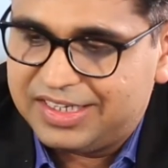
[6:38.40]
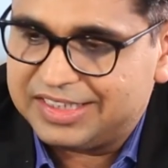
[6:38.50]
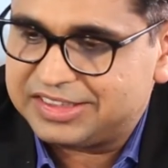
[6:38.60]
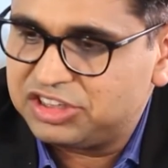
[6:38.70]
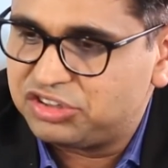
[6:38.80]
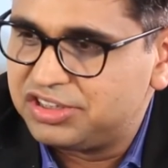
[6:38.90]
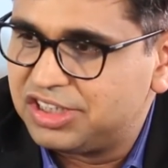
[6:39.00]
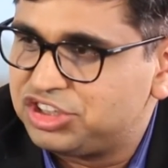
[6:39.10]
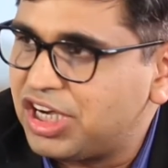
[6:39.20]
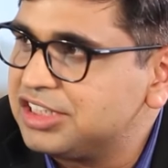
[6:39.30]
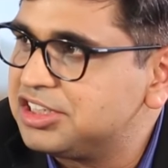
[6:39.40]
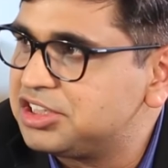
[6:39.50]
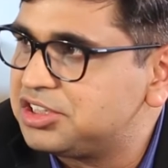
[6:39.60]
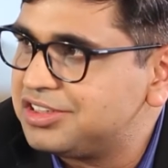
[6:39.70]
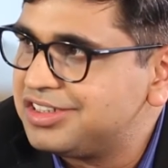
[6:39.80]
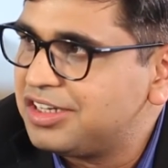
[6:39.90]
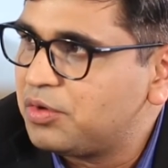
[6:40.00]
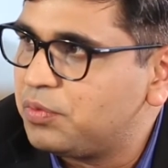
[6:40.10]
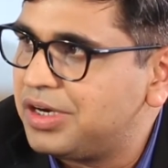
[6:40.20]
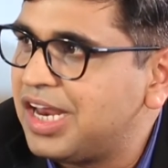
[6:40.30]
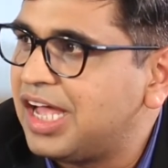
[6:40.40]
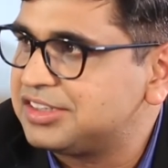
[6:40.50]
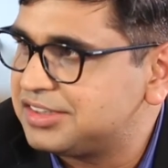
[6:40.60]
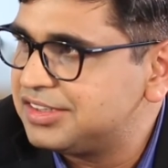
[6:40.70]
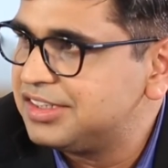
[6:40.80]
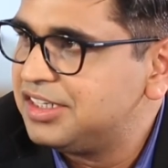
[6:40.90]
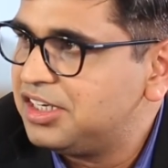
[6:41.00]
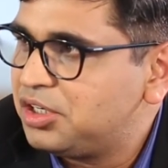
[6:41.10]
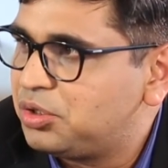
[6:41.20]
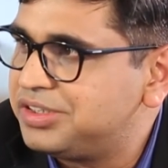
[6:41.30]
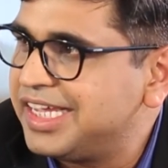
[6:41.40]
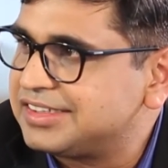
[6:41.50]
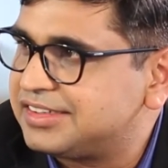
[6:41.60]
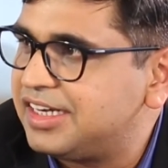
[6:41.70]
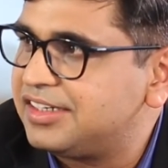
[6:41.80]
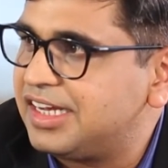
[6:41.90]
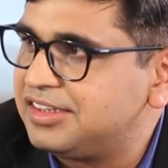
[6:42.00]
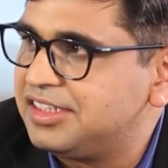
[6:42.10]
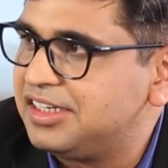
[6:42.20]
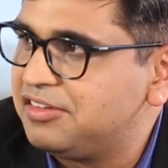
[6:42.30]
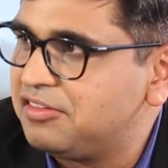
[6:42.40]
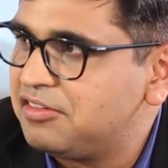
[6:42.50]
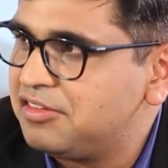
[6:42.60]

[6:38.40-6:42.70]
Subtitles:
essentially the charges will last to the extent that the